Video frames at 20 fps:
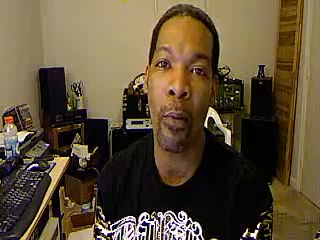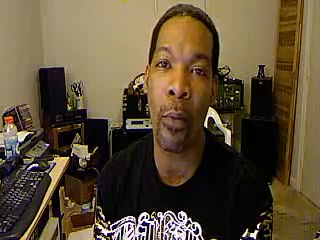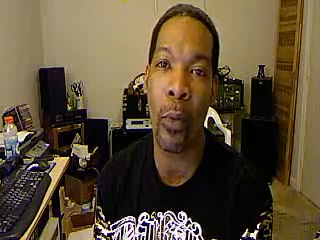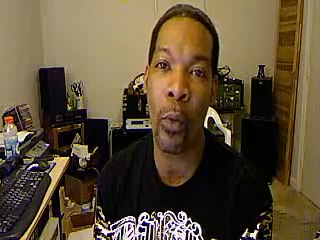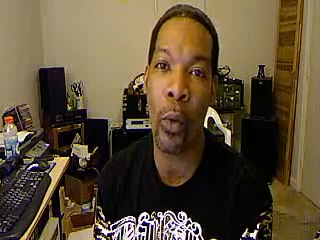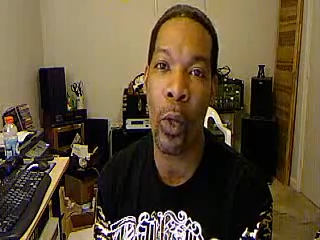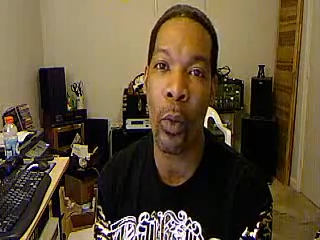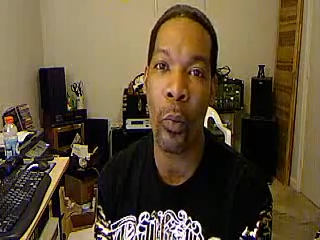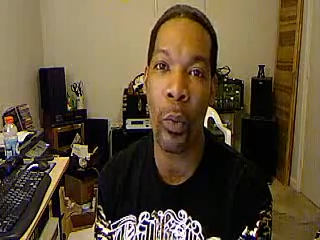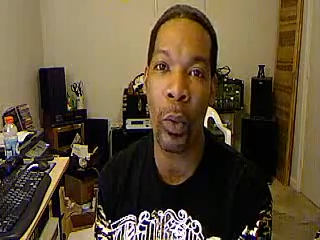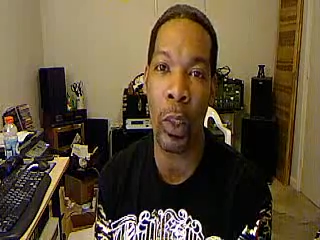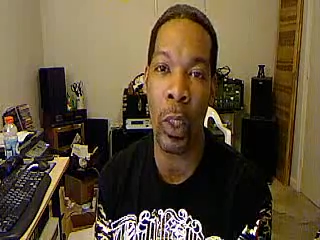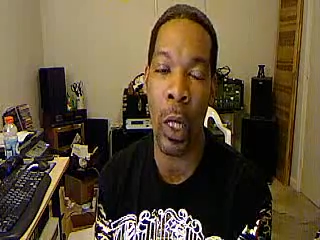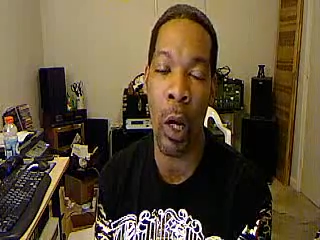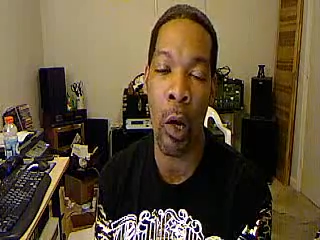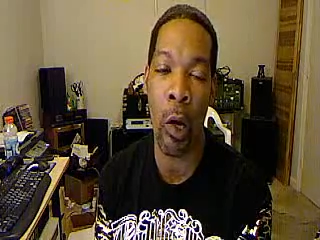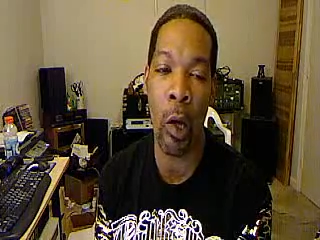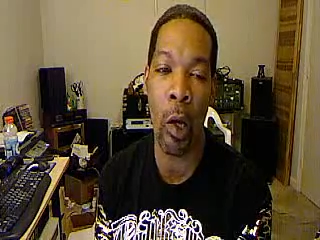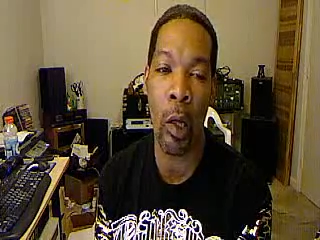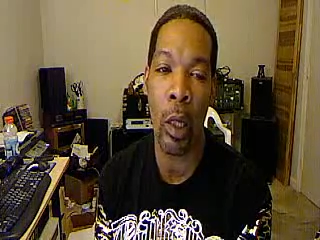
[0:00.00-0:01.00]
Floyd was
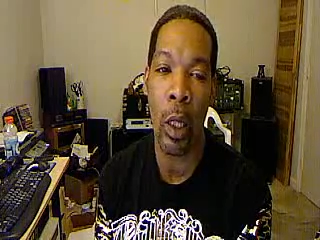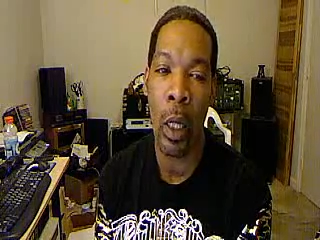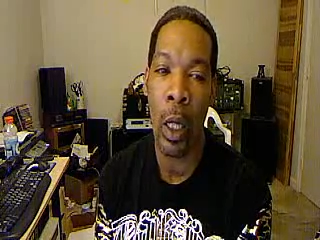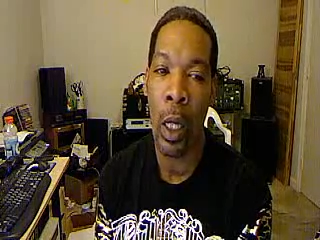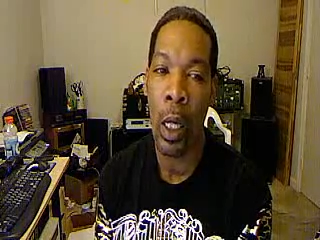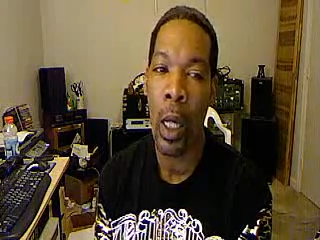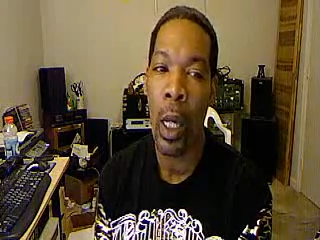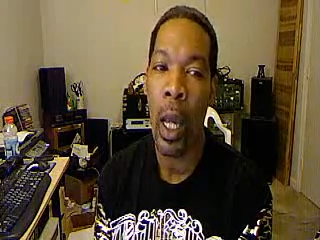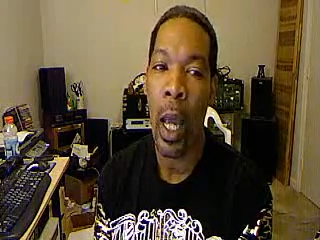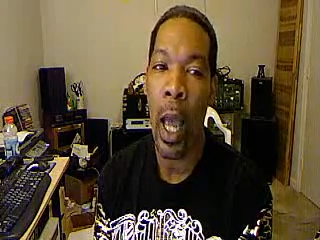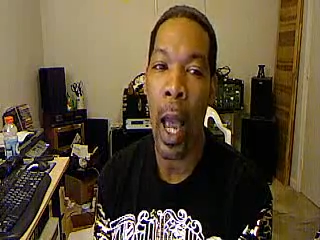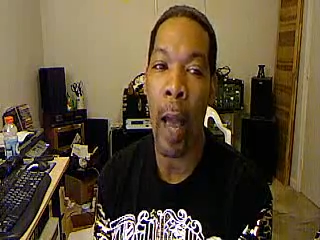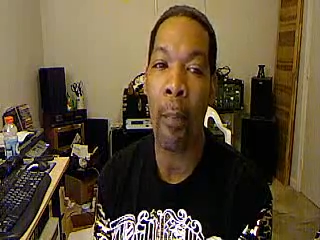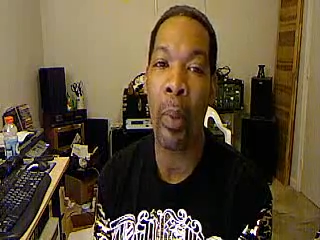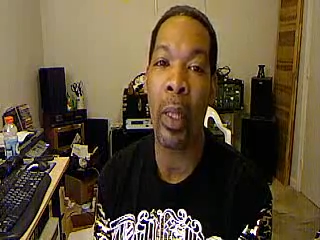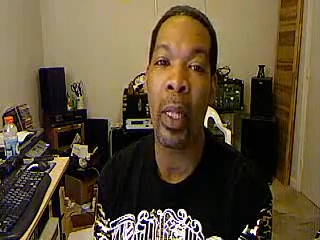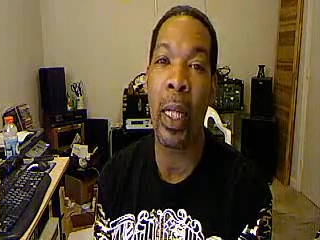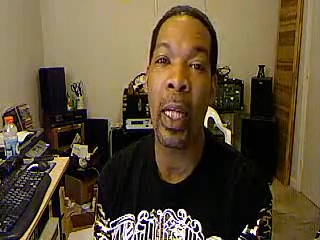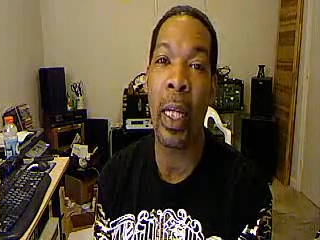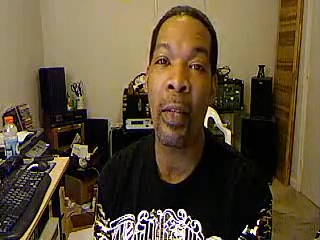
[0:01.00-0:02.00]
gone. I
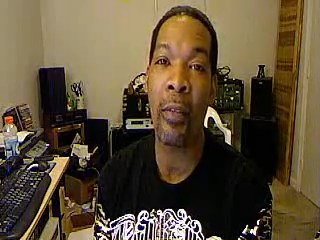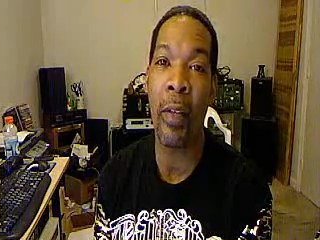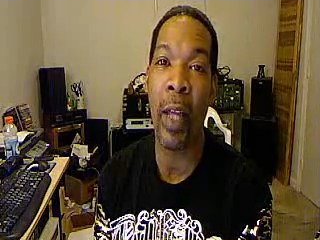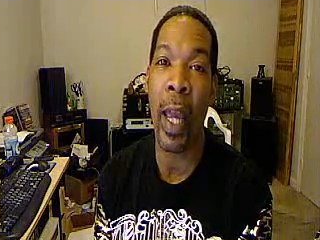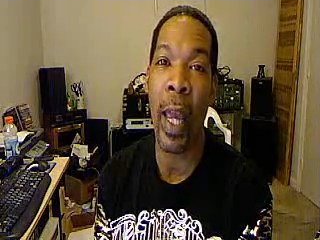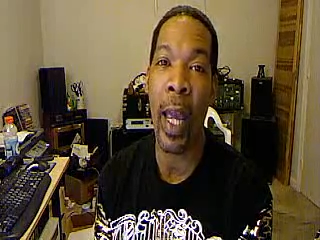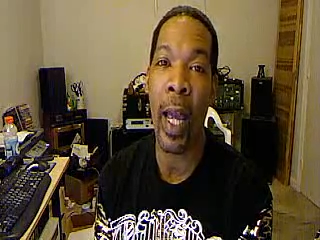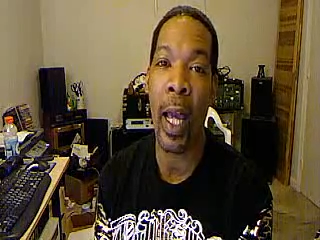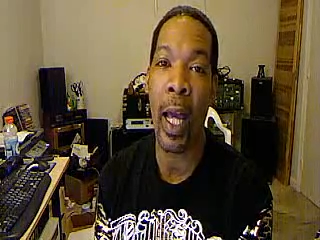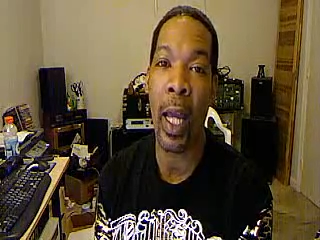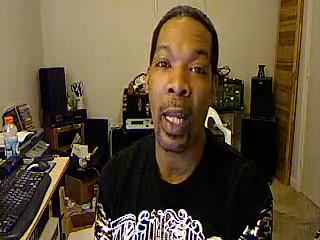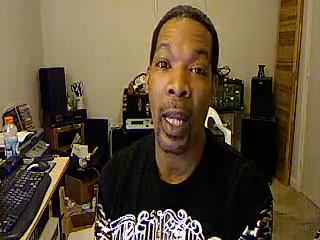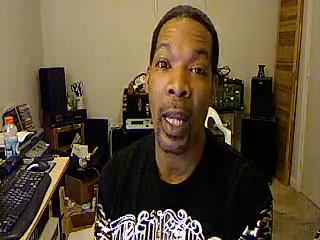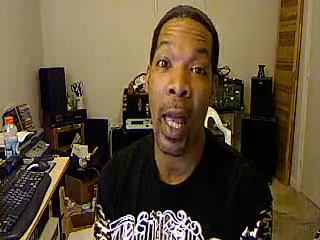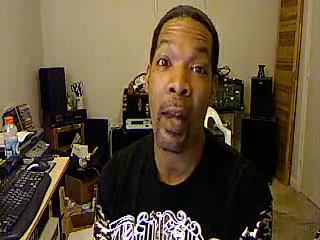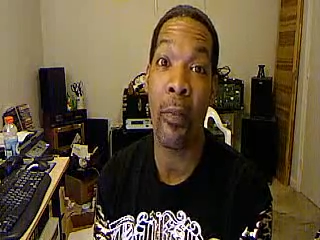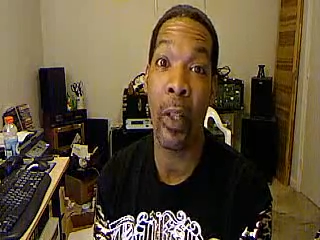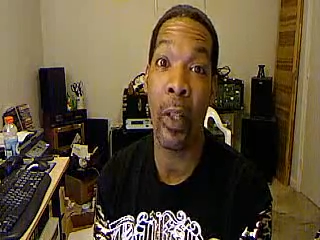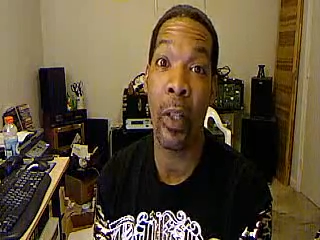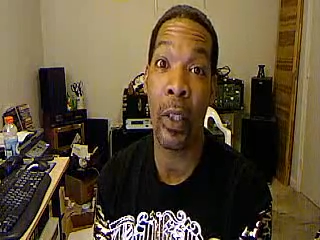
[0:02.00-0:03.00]
believe that a
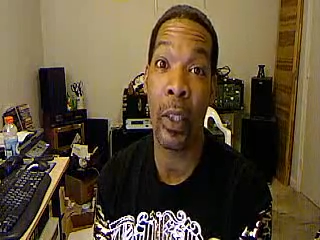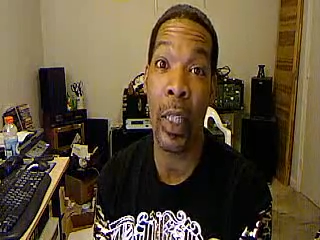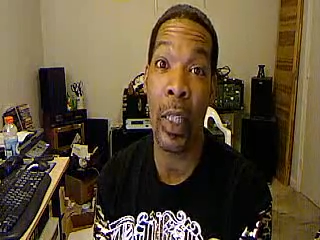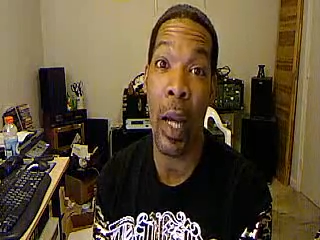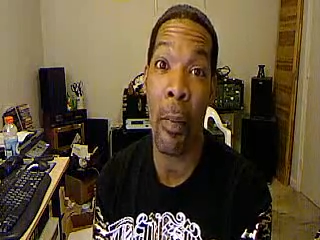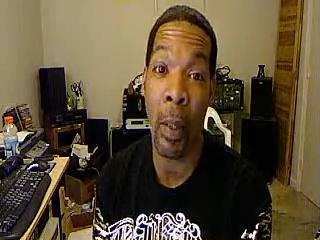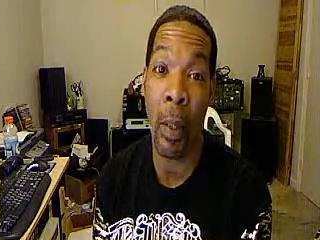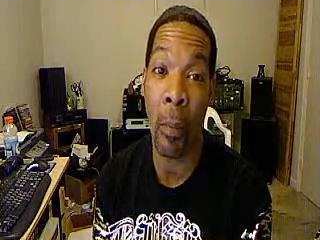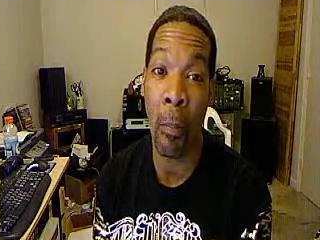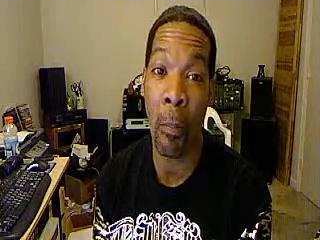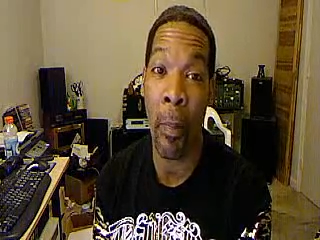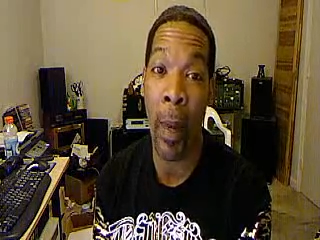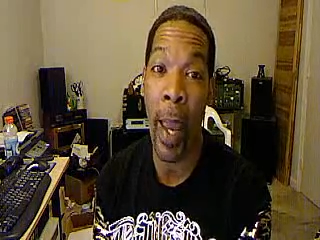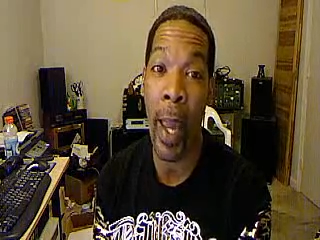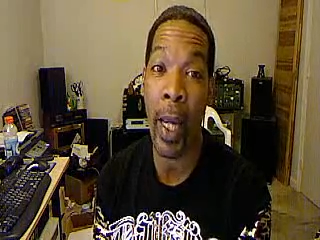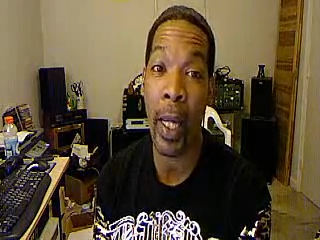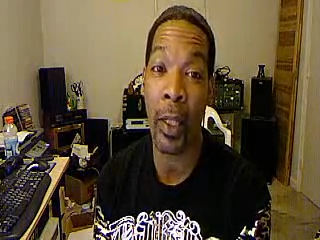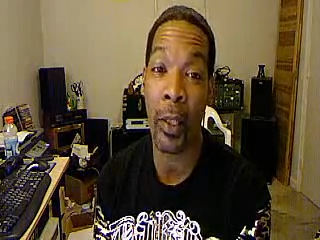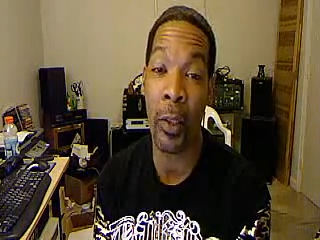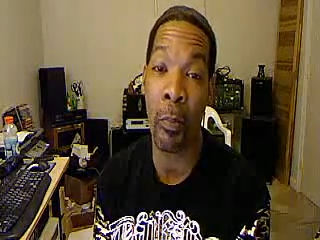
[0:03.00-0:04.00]
lot of his coming
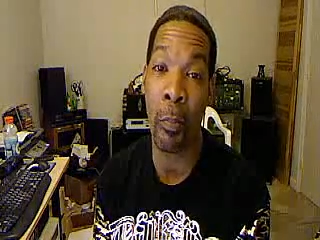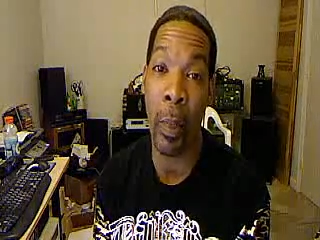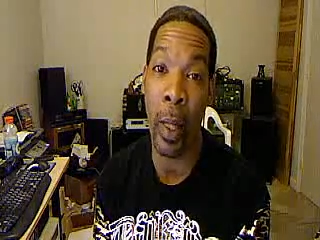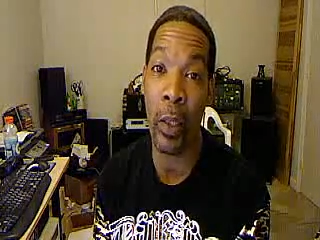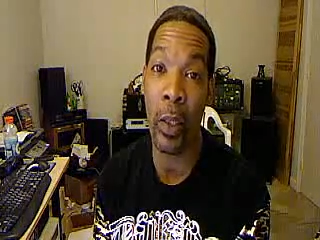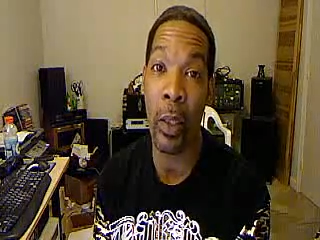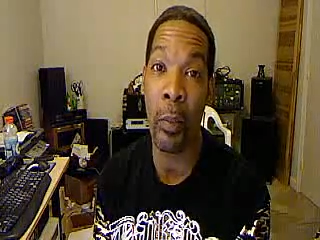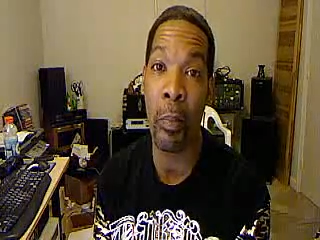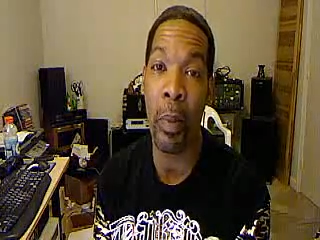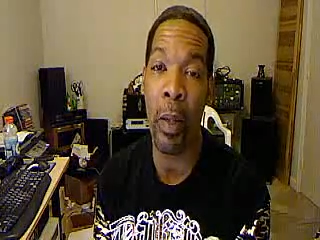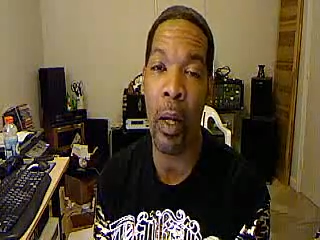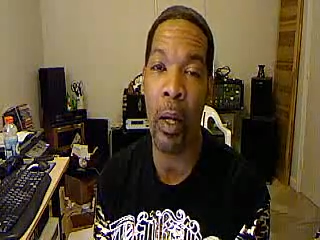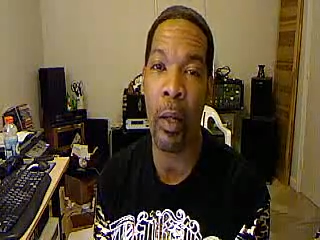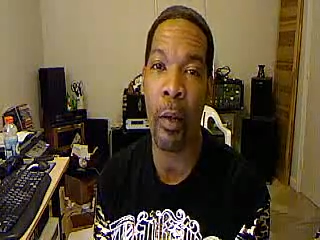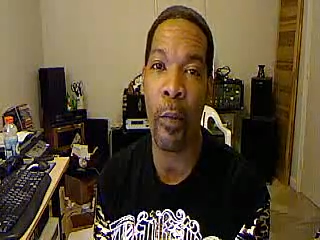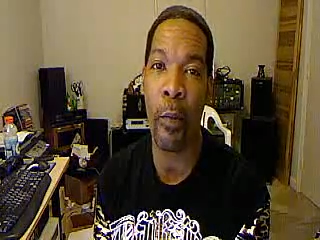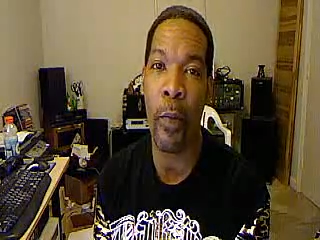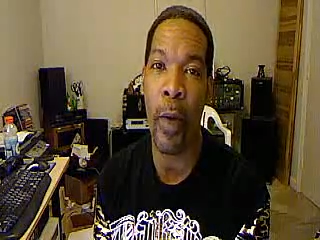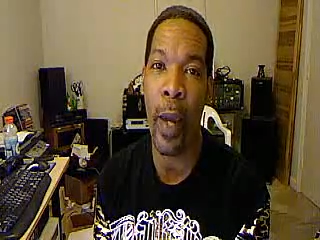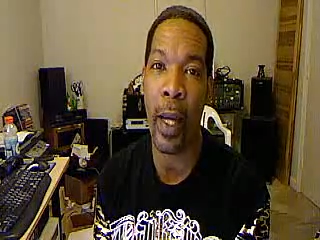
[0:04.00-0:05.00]
back is based upon
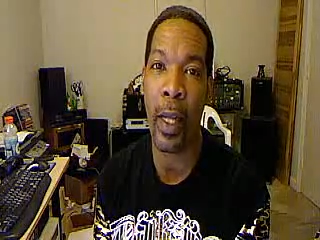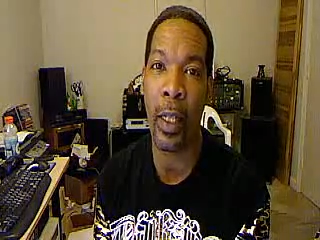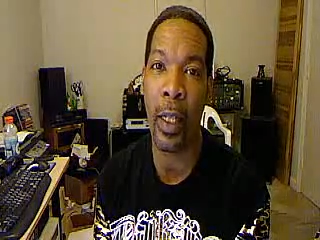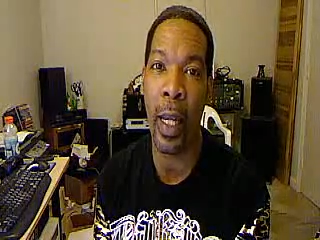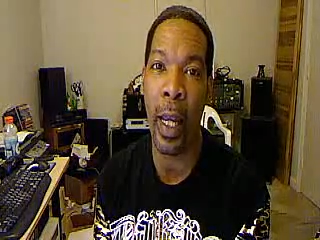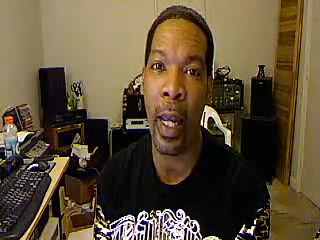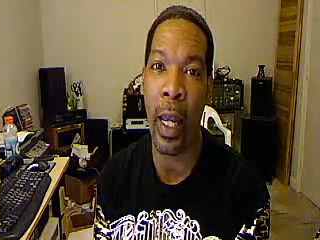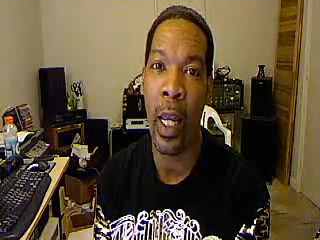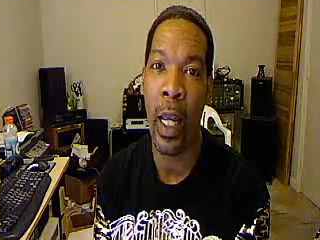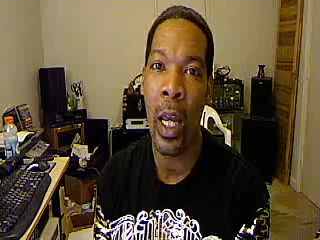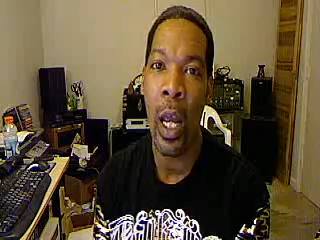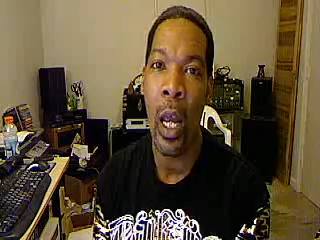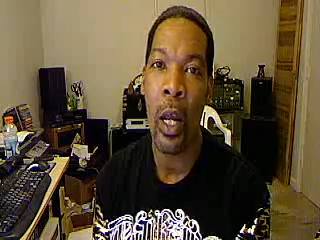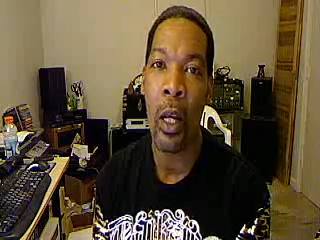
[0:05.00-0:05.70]
the fact that